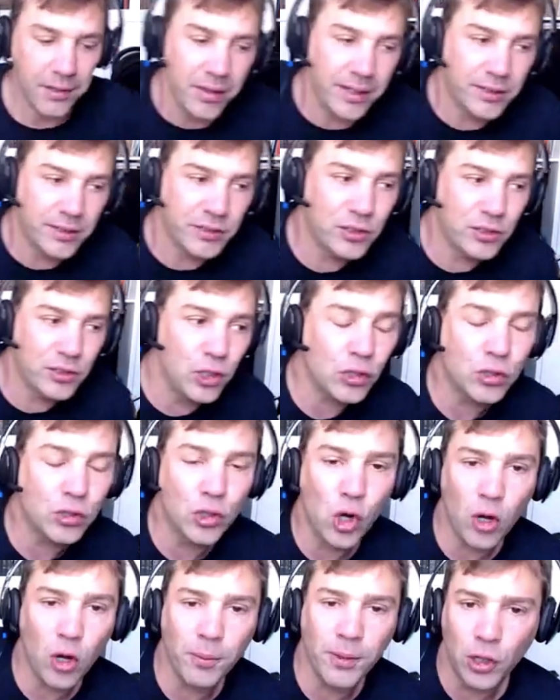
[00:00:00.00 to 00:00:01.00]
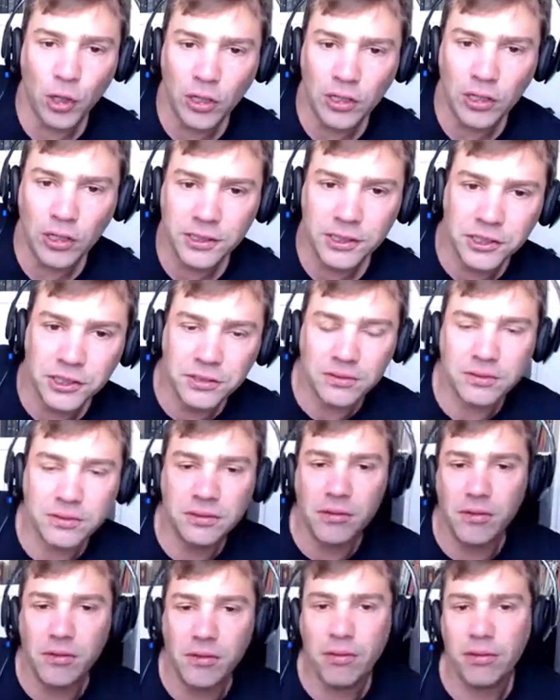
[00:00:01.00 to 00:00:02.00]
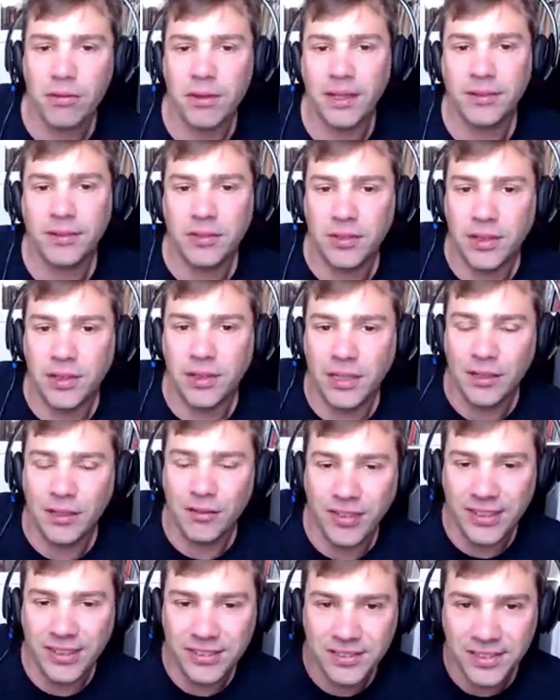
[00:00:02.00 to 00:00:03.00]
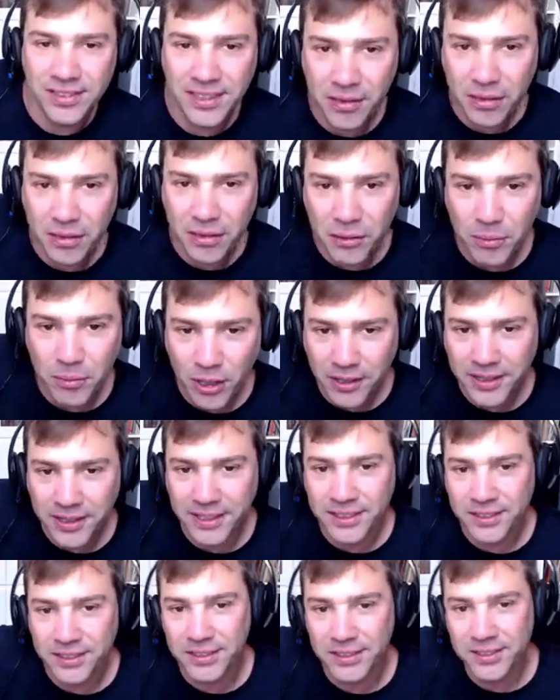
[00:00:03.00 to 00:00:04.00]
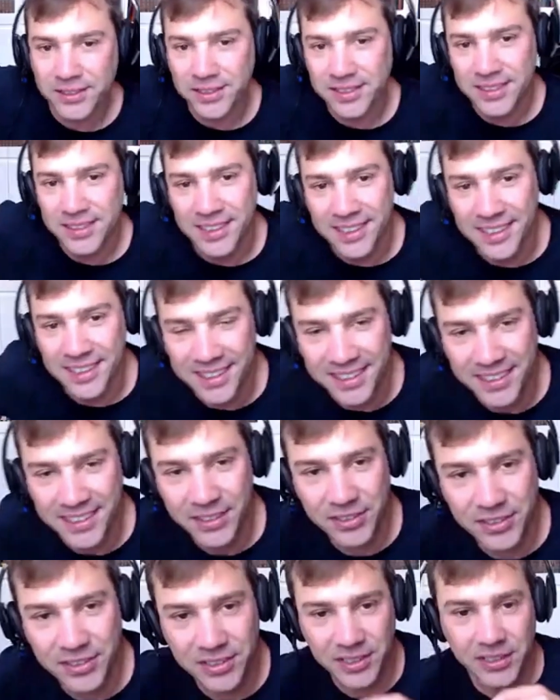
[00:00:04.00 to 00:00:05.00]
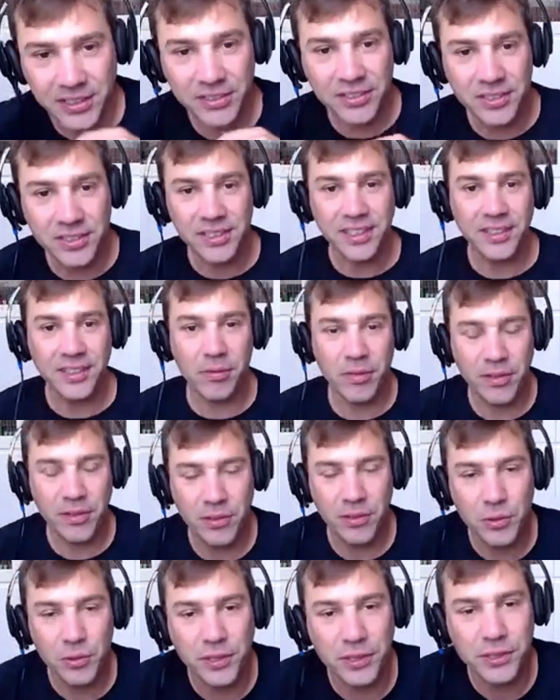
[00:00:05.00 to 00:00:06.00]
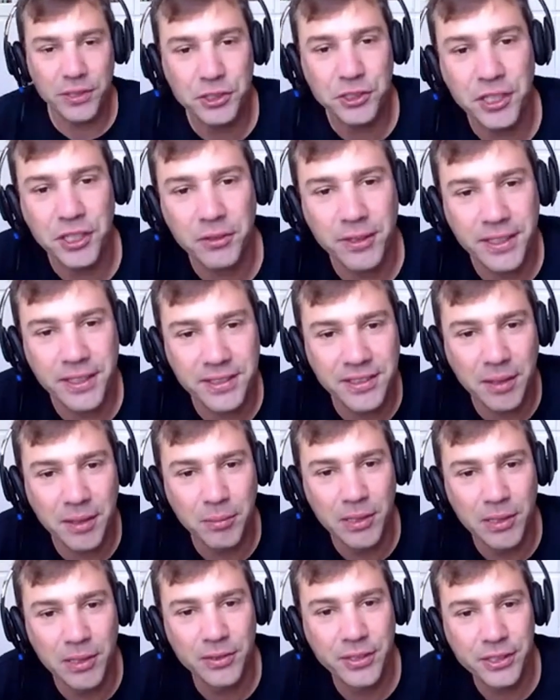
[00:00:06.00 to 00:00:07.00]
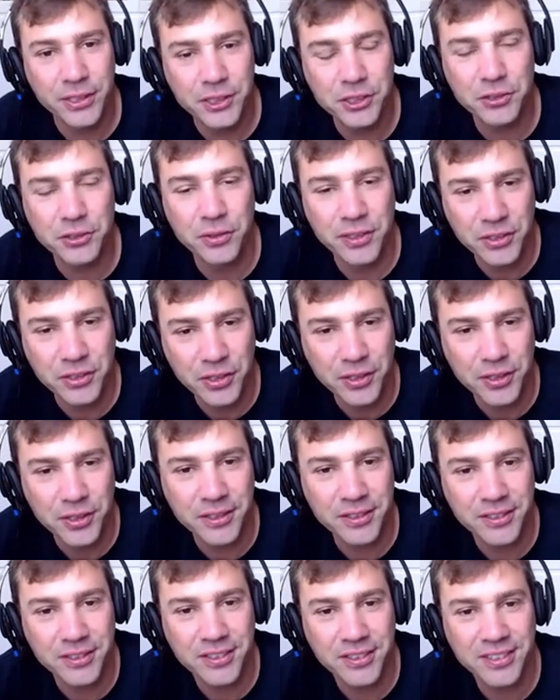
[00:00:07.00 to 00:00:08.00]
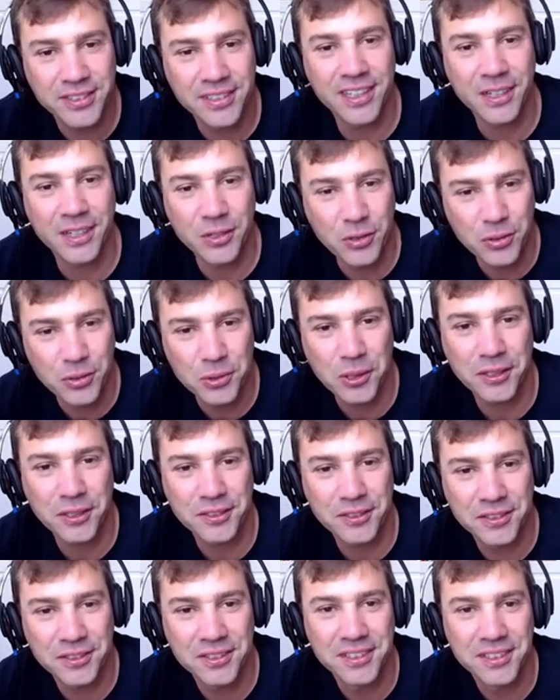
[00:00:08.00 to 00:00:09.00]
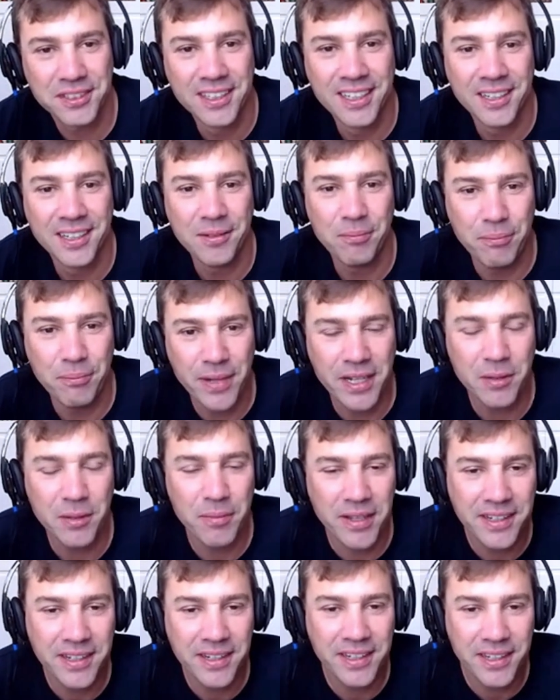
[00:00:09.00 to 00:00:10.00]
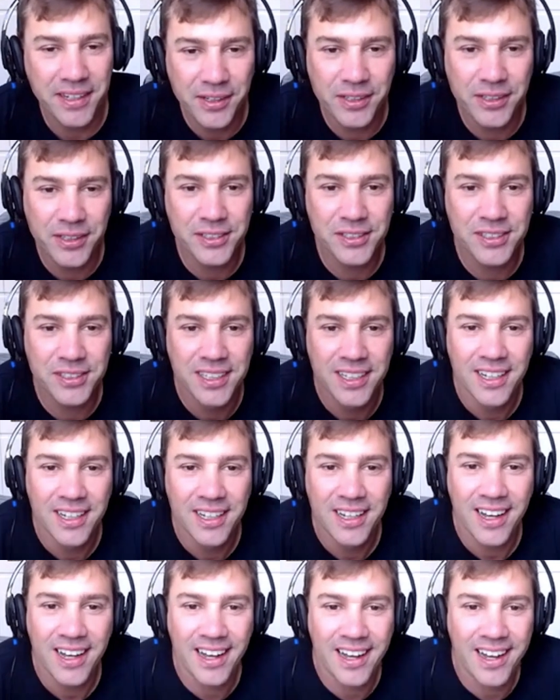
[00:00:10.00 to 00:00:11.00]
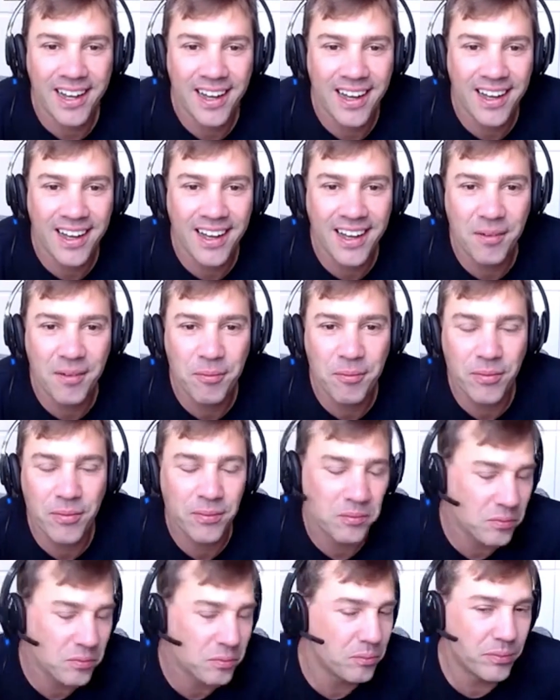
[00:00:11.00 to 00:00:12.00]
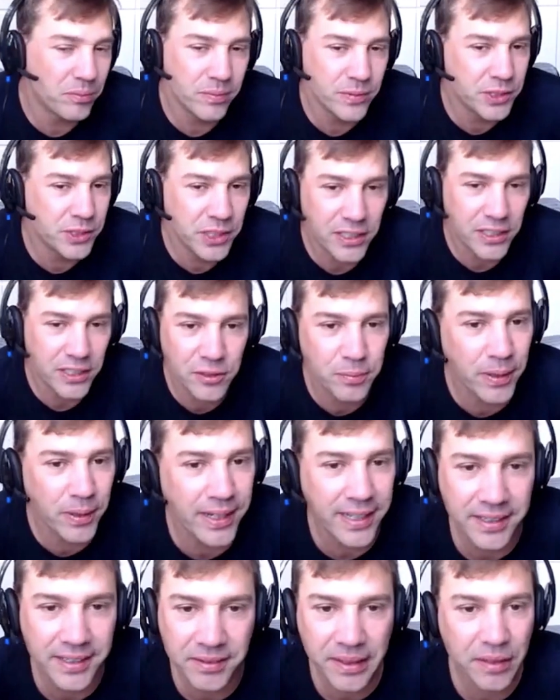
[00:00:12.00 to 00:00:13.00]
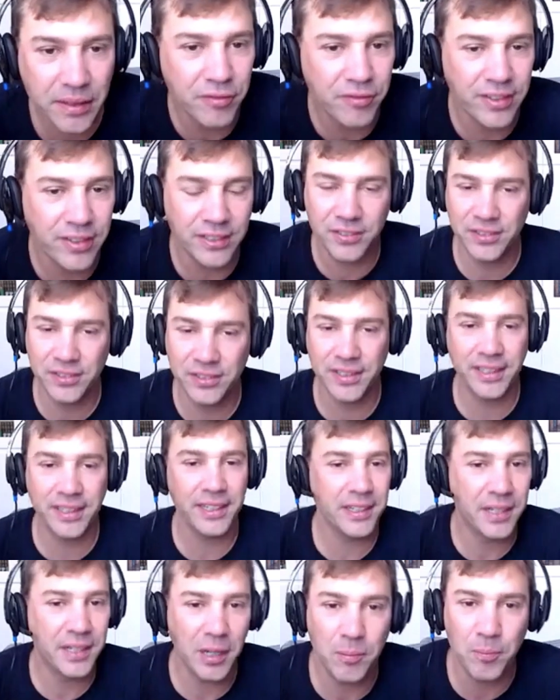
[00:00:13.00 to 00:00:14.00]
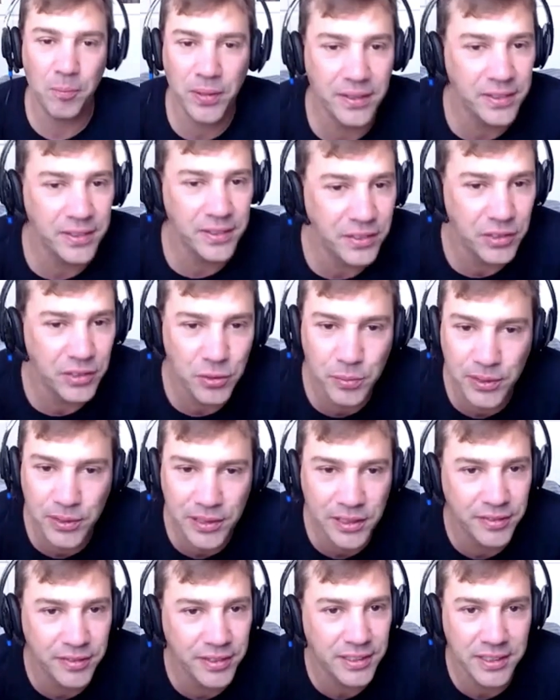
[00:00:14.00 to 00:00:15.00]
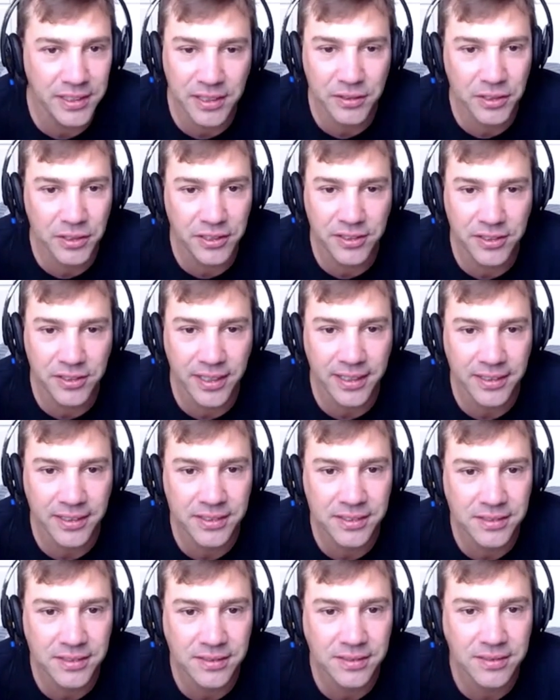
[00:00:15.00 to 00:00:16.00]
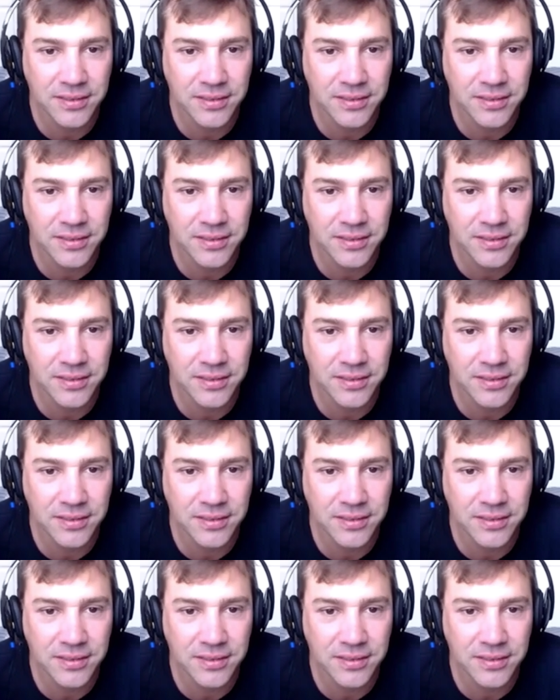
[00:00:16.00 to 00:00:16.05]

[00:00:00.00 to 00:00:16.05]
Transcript: that it's not common knowledge that investing in the markets is easy and that you can generate double-digit returns across many, many years um, just by investing in companies you believe in and understand.